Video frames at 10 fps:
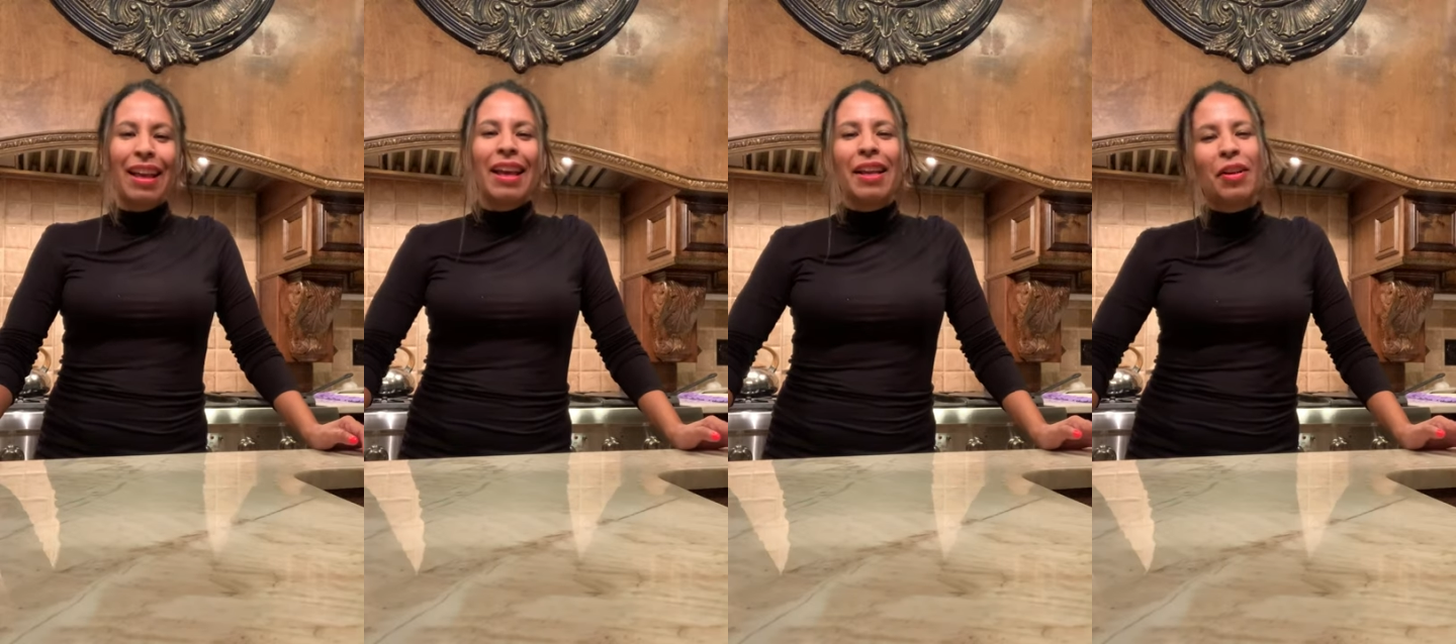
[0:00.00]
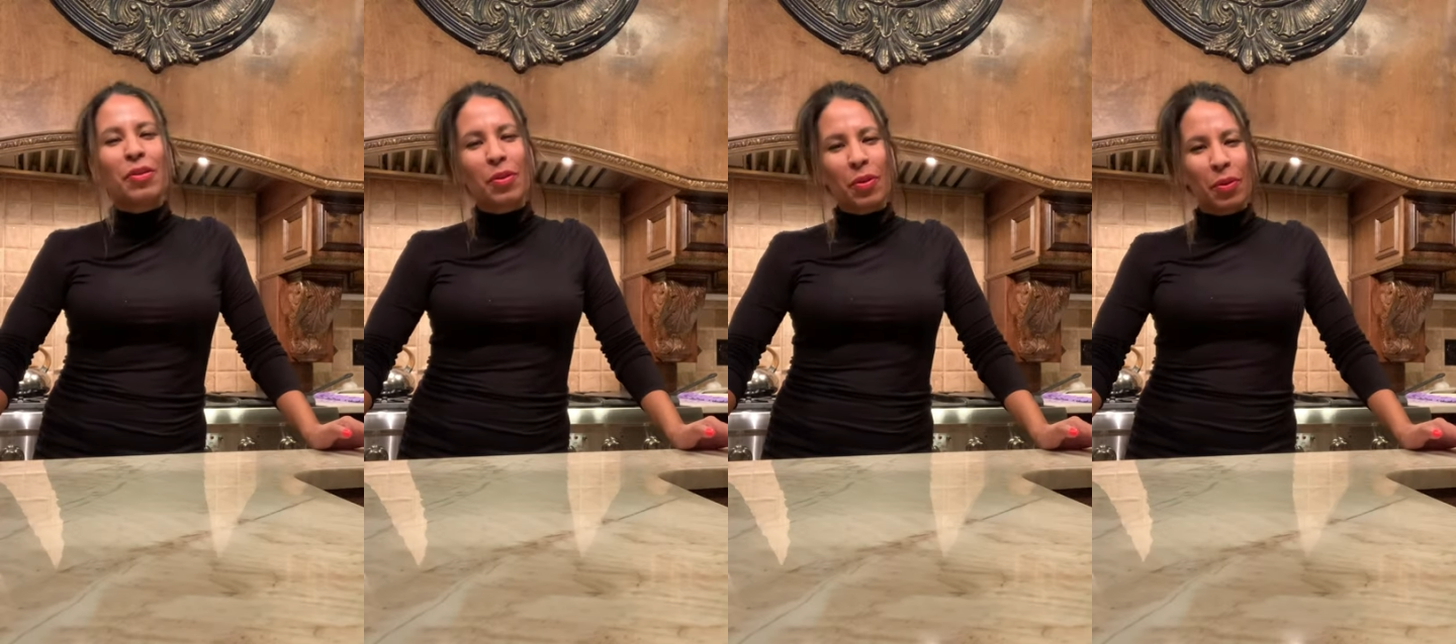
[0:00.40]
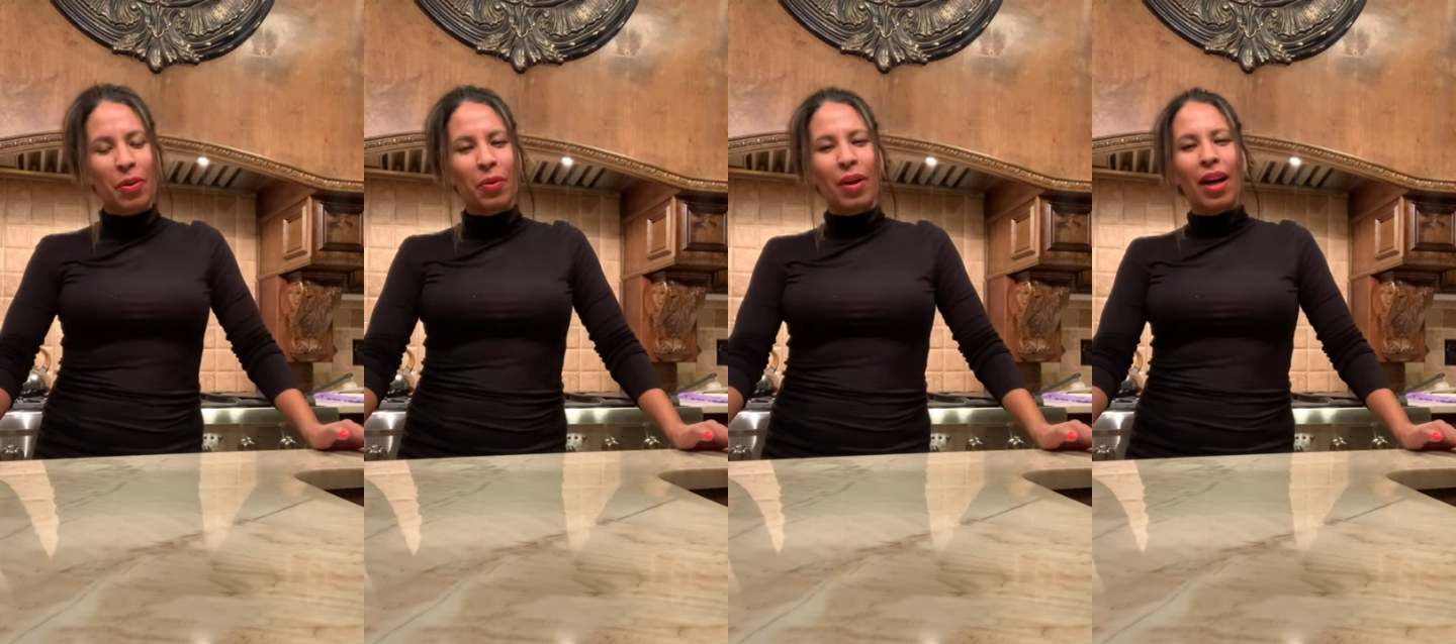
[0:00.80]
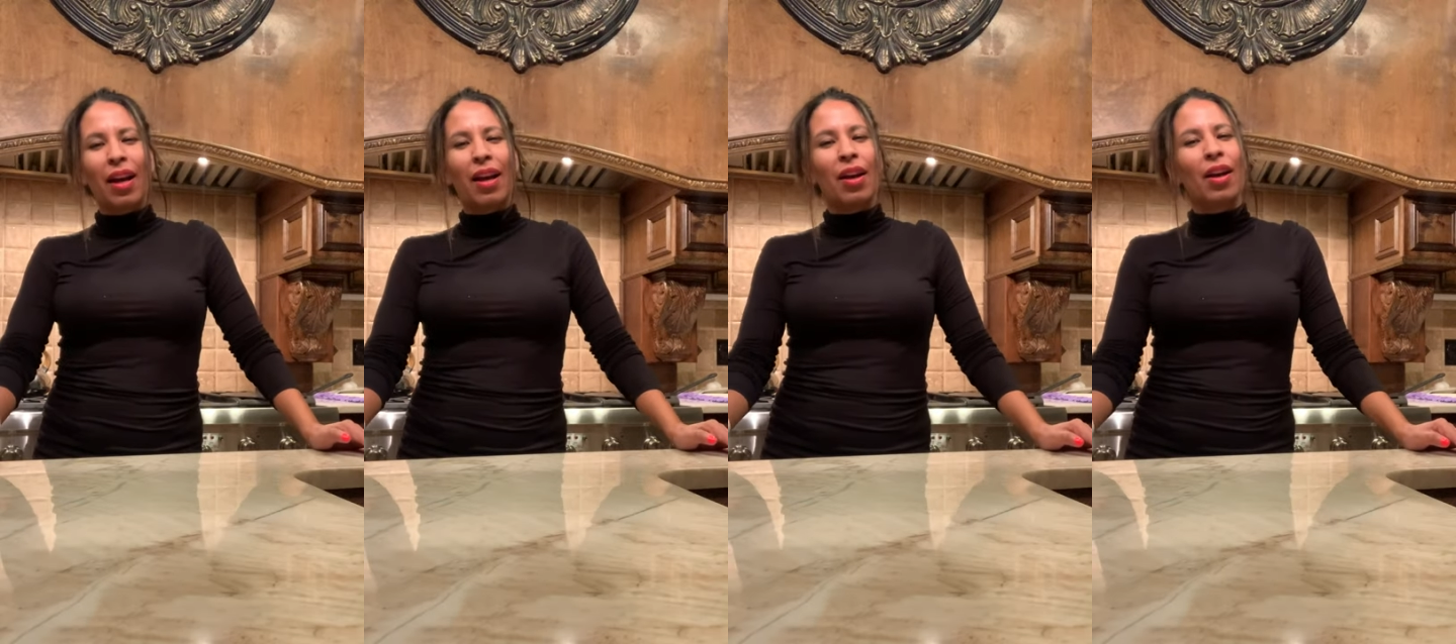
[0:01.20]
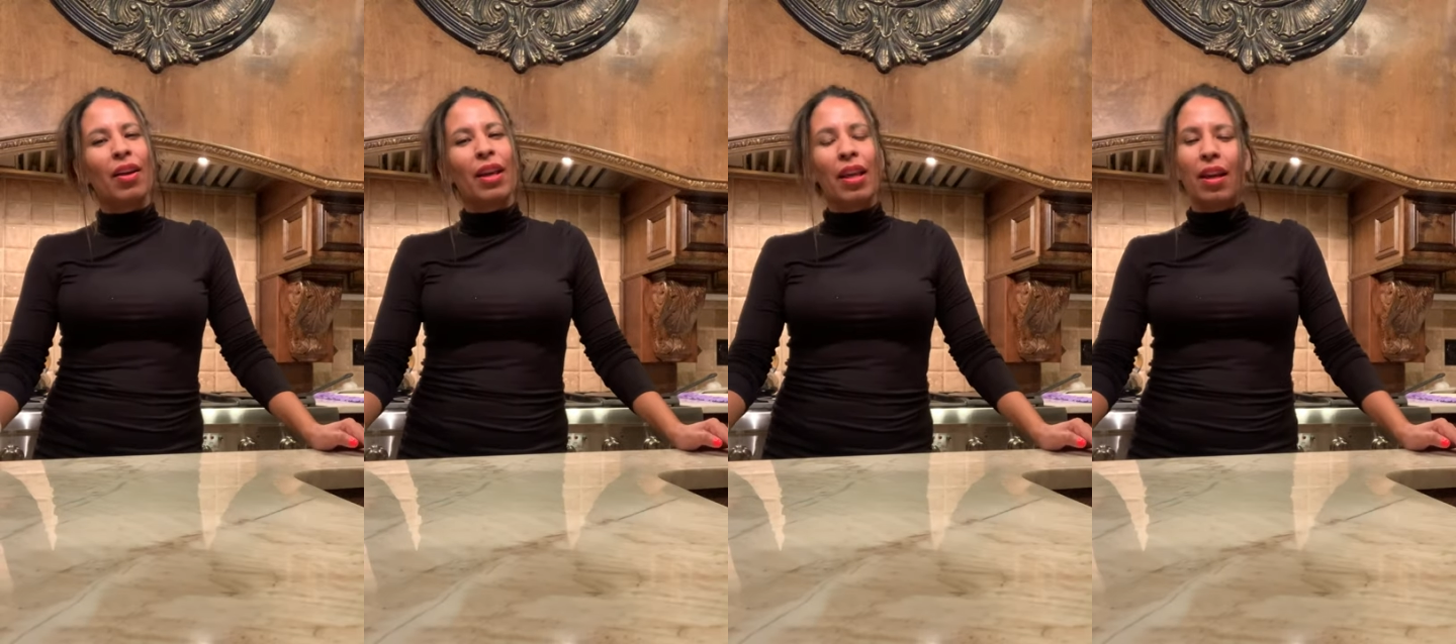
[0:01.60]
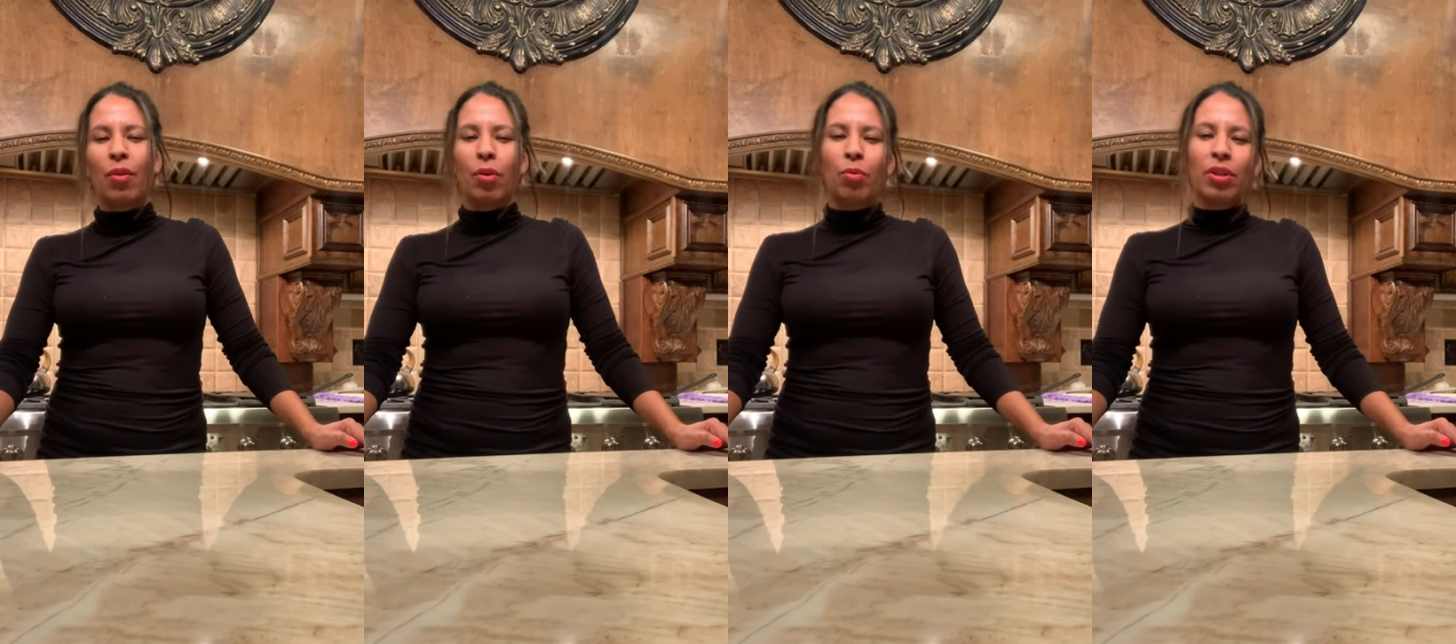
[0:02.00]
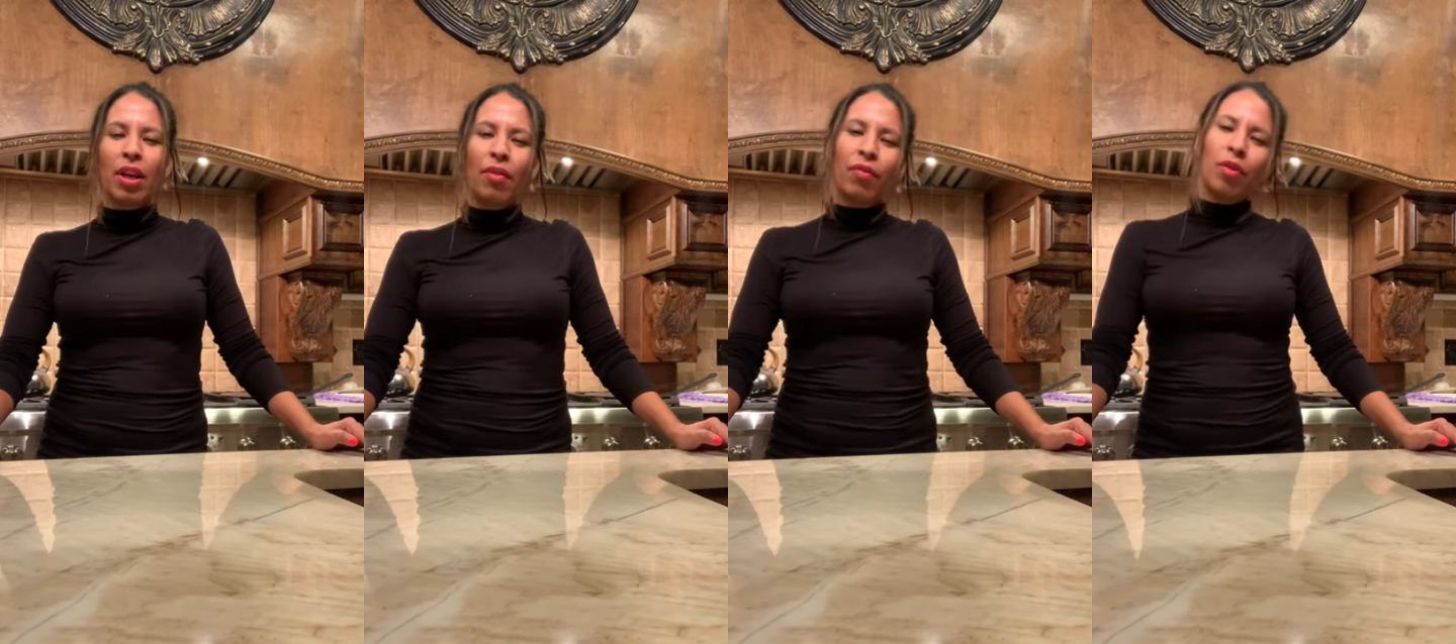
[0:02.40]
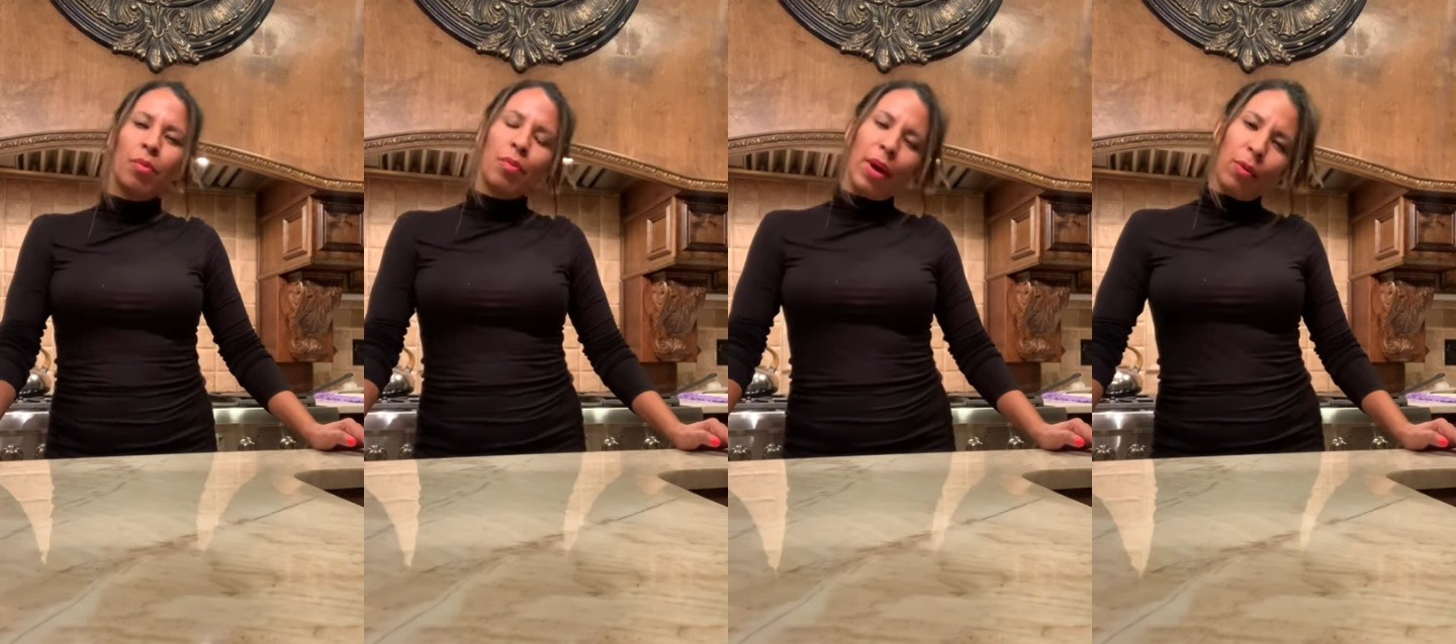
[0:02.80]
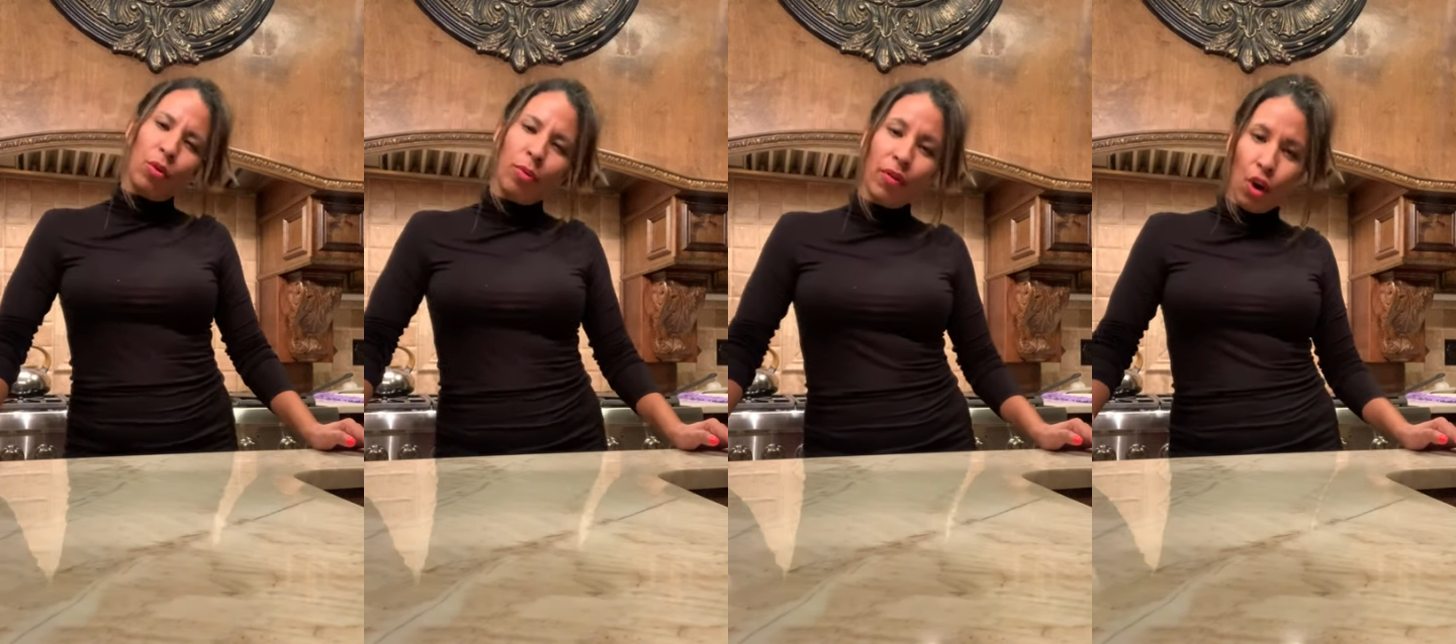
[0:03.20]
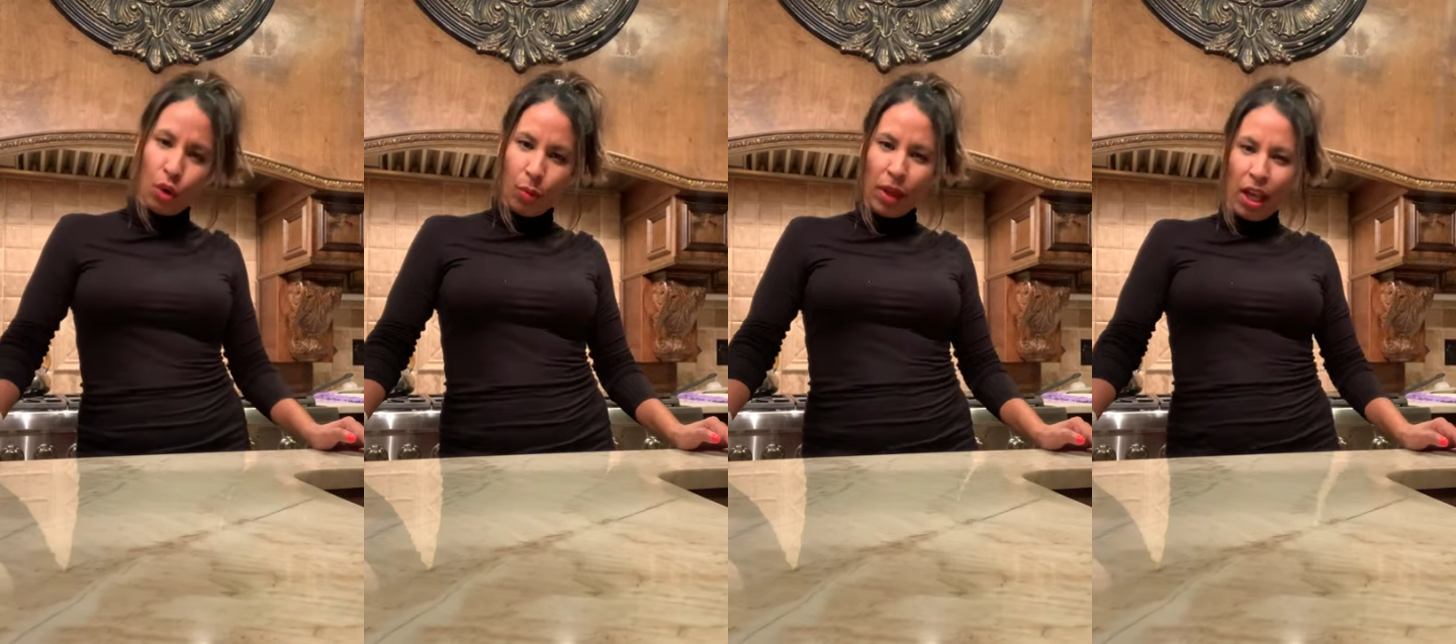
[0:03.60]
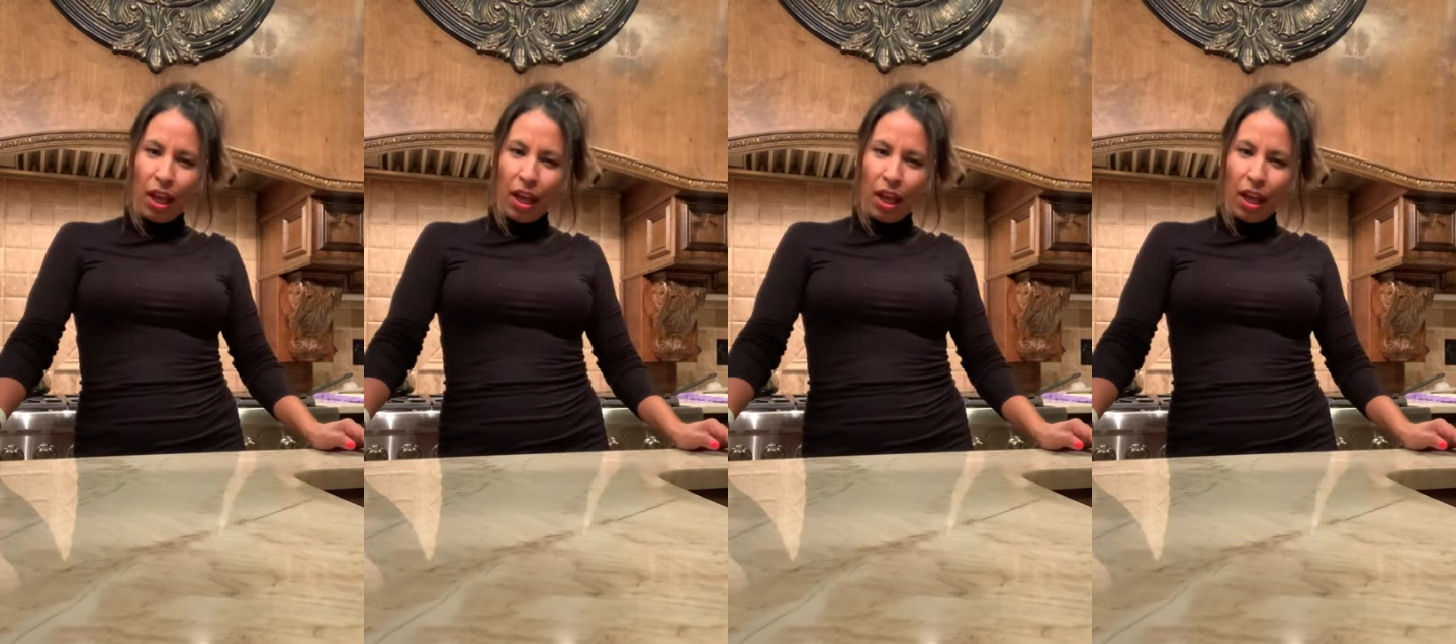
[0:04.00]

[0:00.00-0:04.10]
Hello, Socorro. Here one more time from my room of hope.